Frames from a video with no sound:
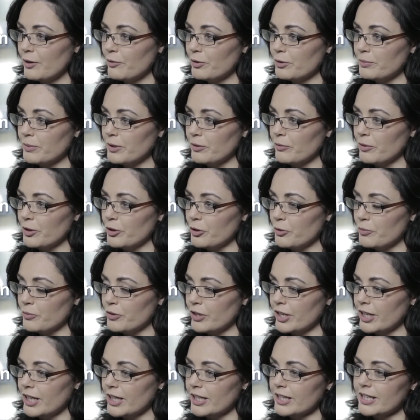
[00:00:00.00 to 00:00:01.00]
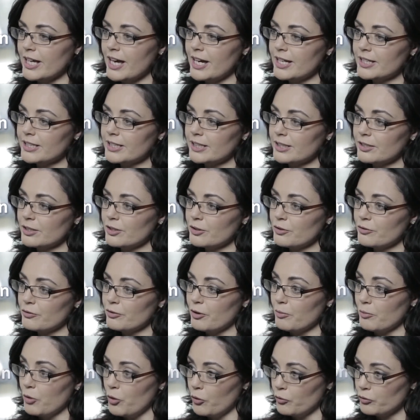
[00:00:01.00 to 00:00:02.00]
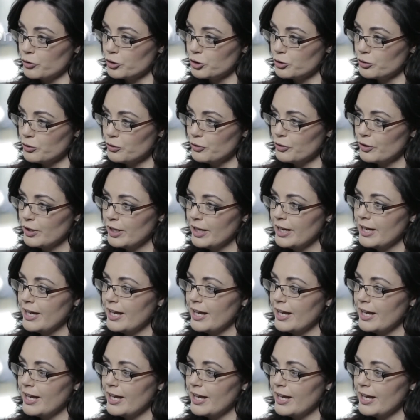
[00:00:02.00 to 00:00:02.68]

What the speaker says: That would be where you're bringing an asset from offshore,